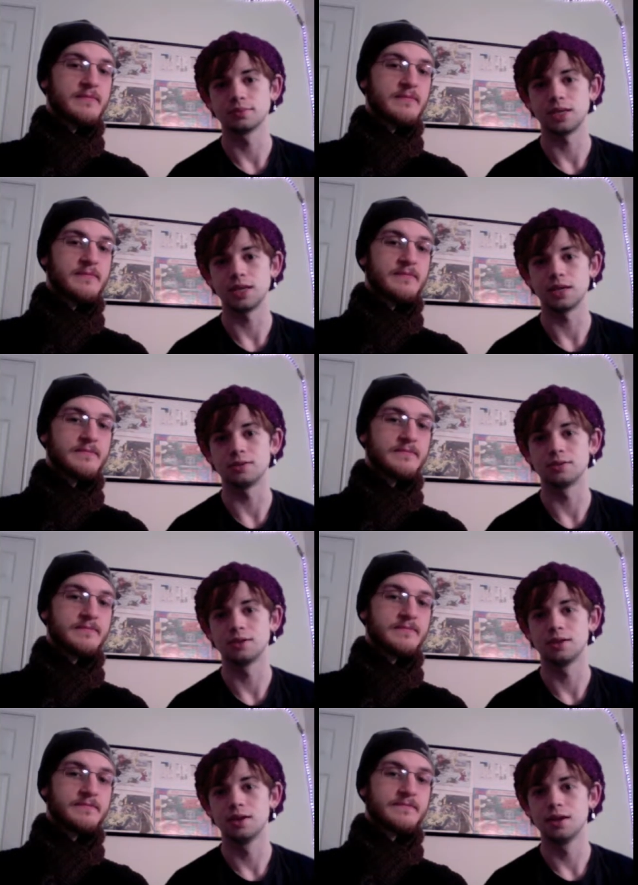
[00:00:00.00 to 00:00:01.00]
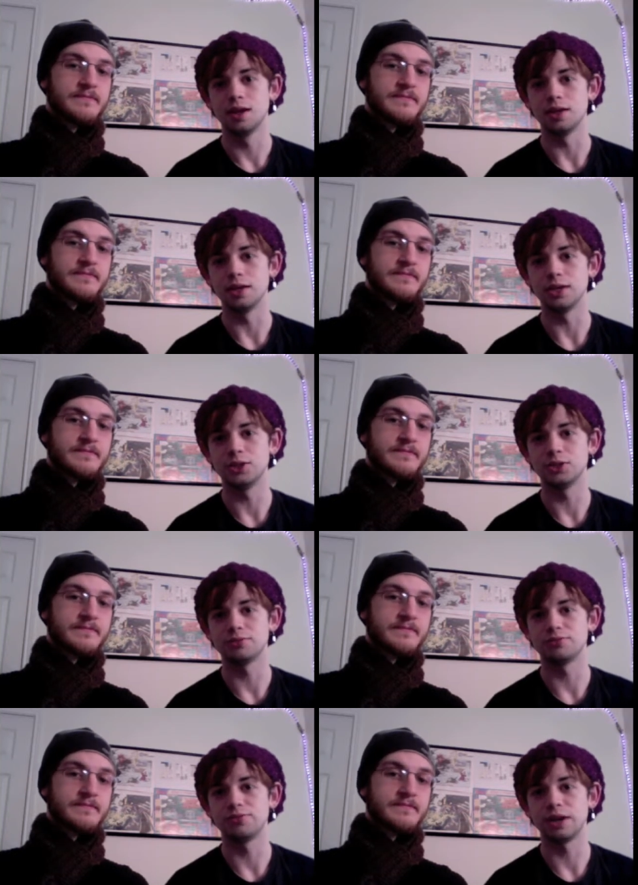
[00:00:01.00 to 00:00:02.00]
Speaker 1: Yes a legion of
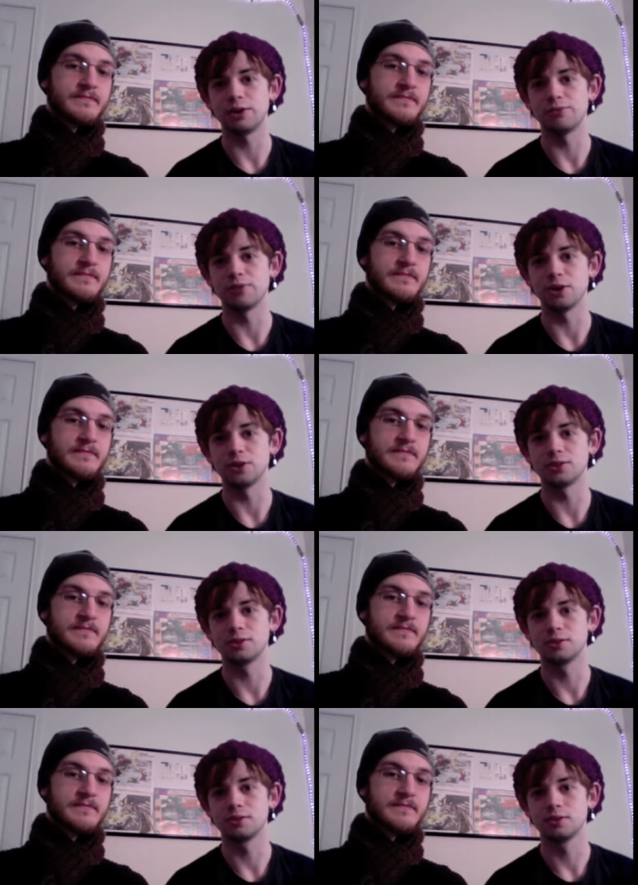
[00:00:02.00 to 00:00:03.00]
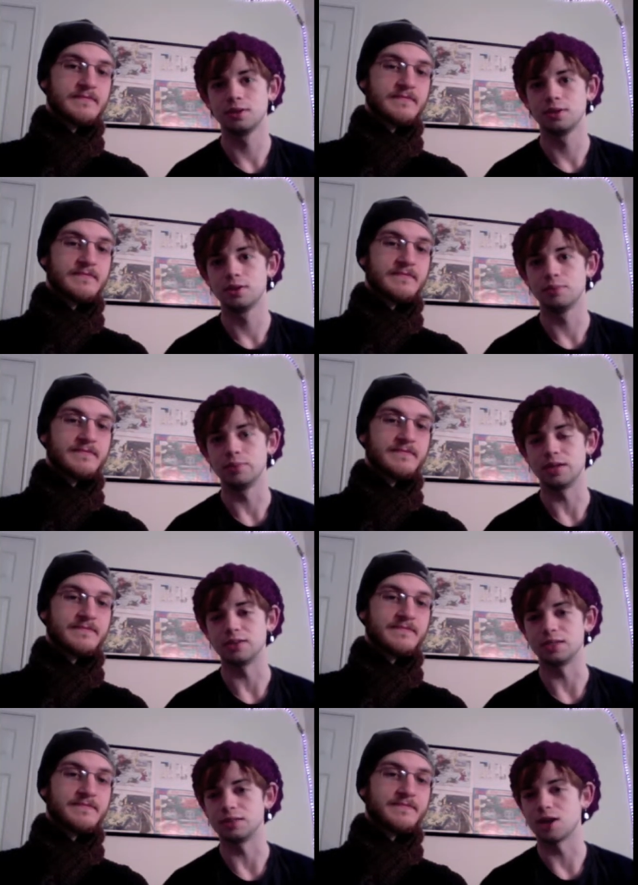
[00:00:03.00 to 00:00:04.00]
fairy farts because
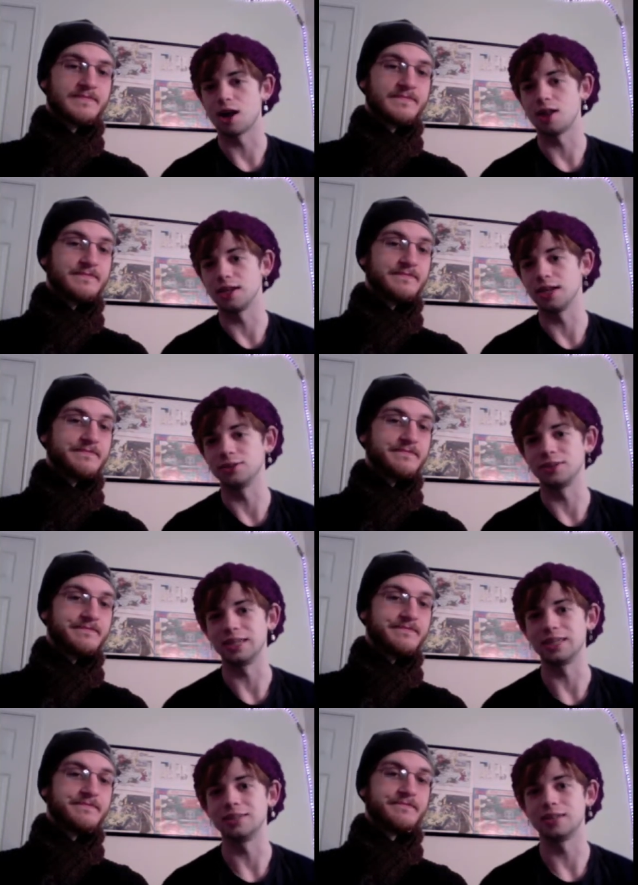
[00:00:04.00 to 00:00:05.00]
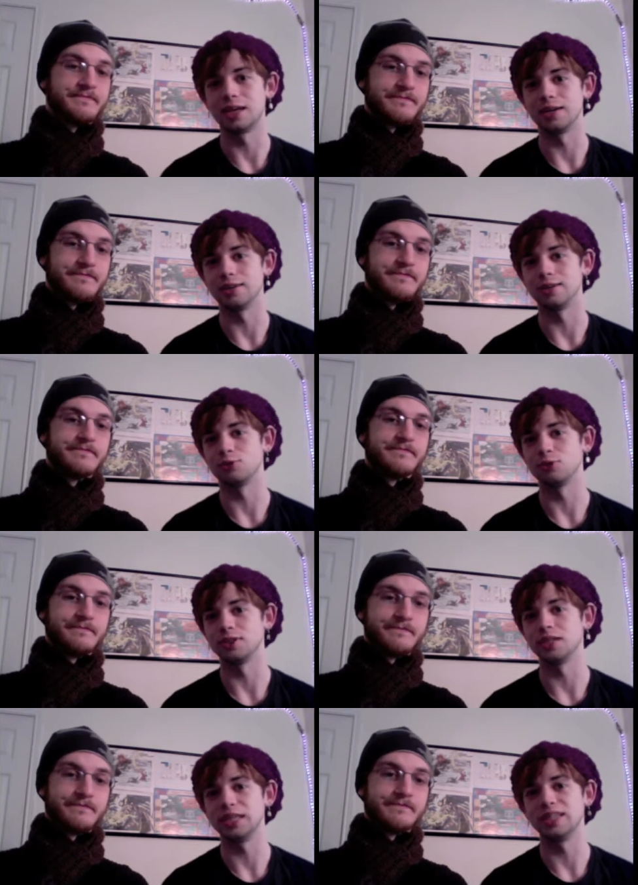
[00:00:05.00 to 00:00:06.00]
it is colonized on the inside. This
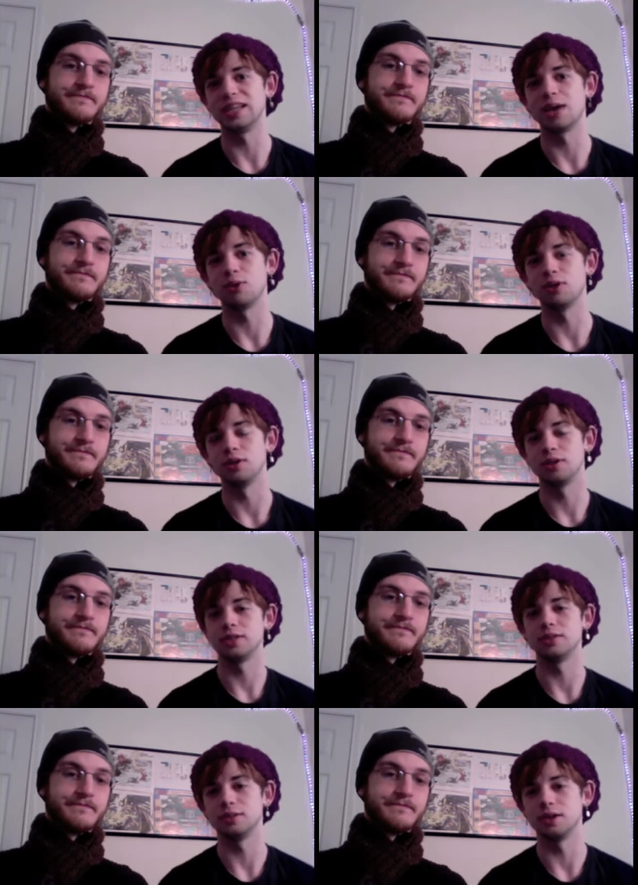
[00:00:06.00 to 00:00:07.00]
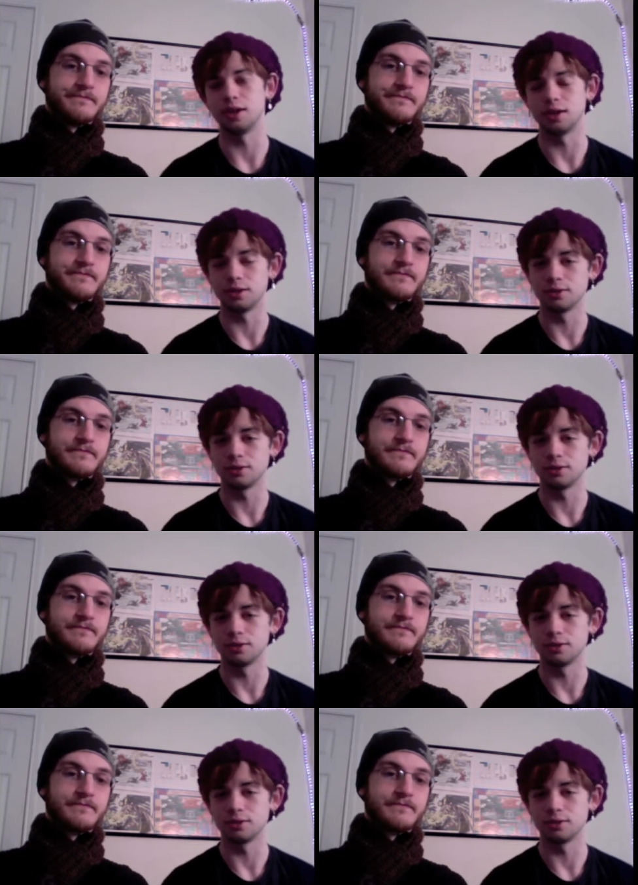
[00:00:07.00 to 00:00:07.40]
crystalline tower is uh,